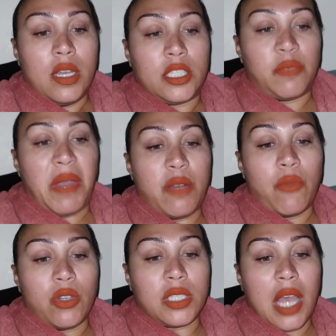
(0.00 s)
Spend
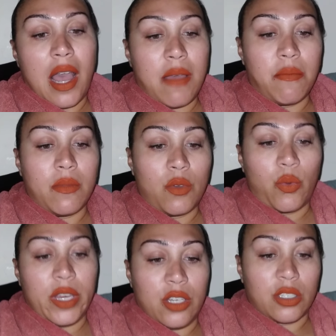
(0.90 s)
more time
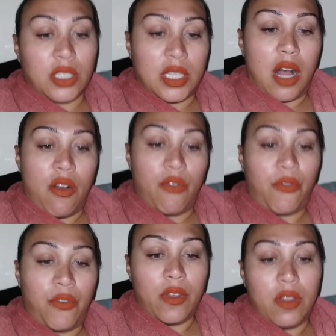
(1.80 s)
with yourself.